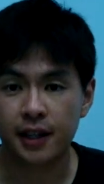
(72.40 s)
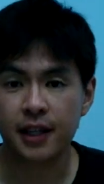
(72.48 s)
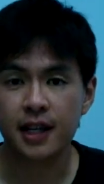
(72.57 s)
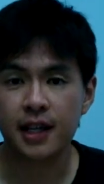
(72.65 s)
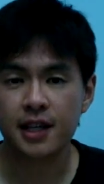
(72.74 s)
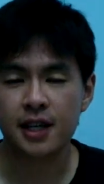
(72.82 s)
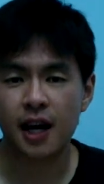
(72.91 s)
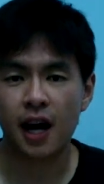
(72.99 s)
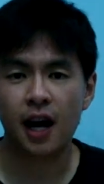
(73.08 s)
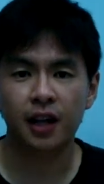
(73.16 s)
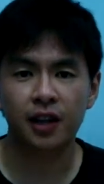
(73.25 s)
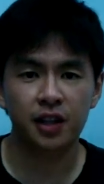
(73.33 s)
These
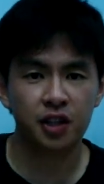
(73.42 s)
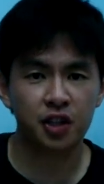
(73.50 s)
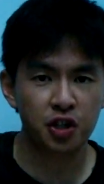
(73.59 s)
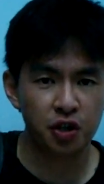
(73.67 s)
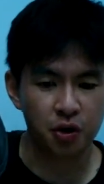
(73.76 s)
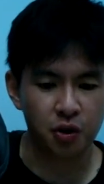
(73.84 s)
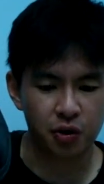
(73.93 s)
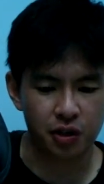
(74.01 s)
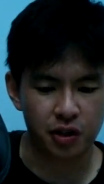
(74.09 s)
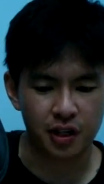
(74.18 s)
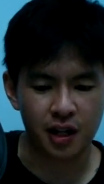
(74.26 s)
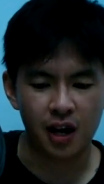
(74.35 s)
are the
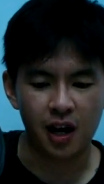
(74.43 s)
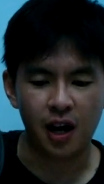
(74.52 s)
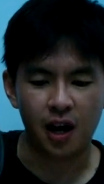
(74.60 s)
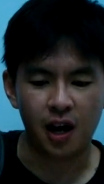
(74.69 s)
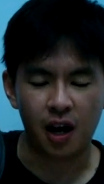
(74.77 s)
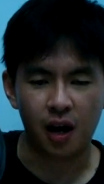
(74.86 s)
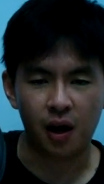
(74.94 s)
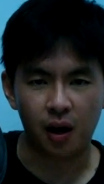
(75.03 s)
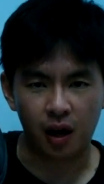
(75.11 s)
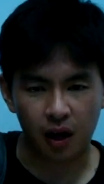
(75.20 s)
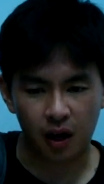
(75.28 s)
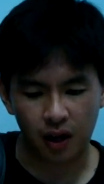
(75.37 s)
shoes
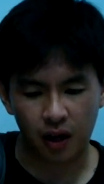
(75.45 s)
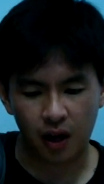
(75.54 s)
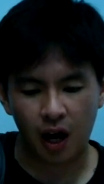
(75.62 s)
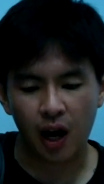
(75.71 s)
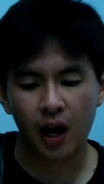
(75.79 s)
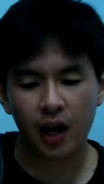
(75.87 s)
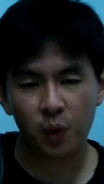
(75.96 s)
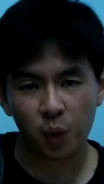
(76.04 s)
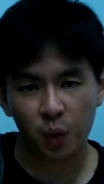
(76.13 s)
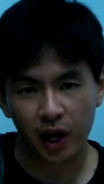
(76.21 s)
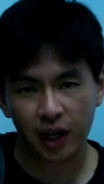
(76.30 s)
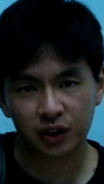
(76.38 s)
I
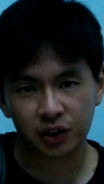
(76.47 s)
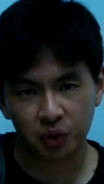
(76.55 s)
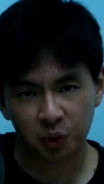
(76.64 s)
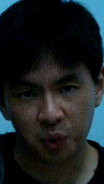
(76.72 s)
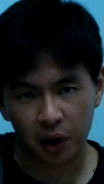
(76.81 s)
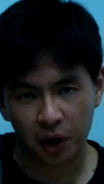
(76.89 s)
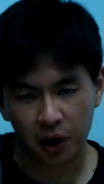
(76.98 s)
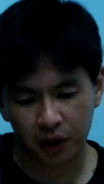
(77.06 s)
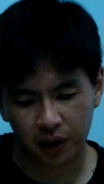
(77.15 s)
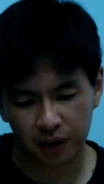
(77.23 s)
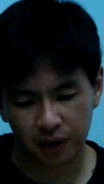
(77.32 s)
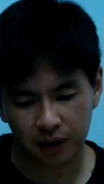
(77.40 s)
wear to work.